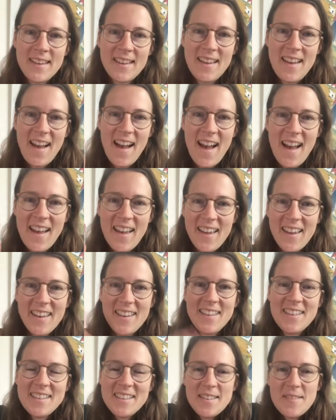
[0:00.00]

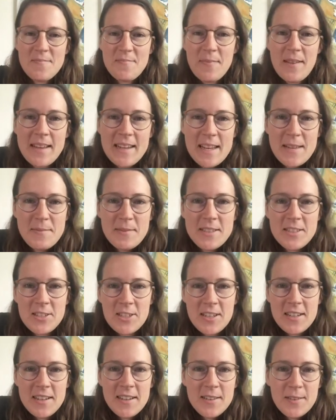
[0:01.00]
Hi, my name is
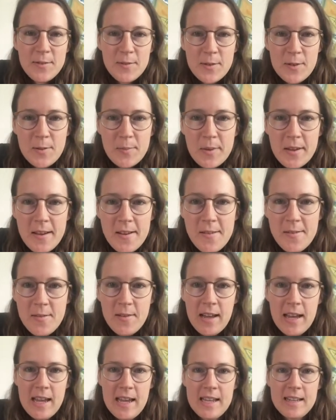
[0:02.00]
Gina Lorubbio,
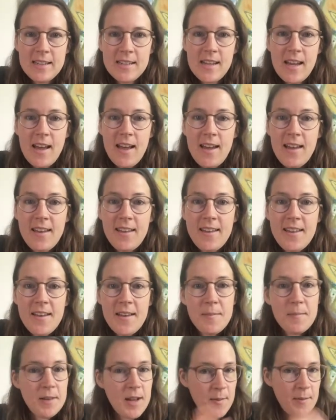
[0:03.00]
and I
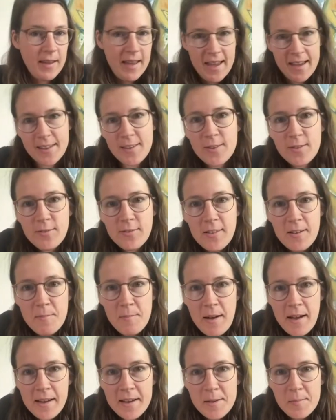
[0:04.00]
am coming at you from
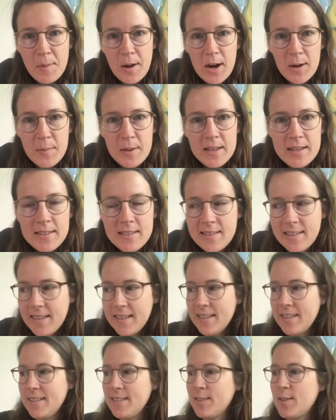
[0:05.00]
my apartment
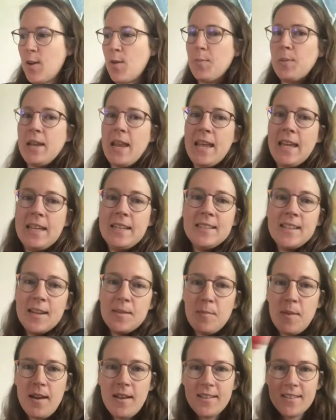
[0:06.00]
in Copenhagen,
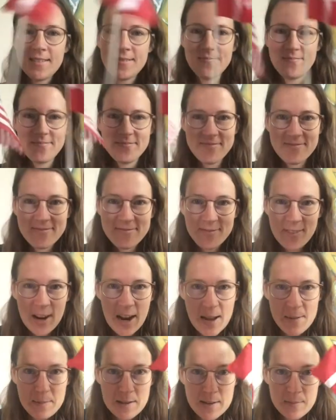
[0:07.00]
Denmark, where
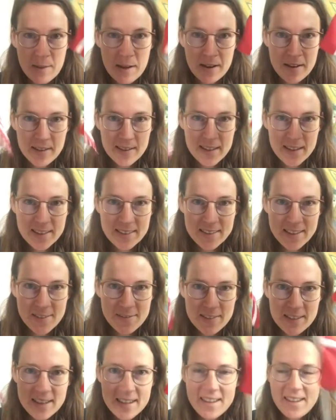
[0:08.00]
I'm an American
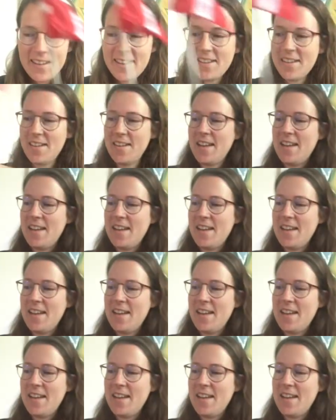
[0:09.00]
living here.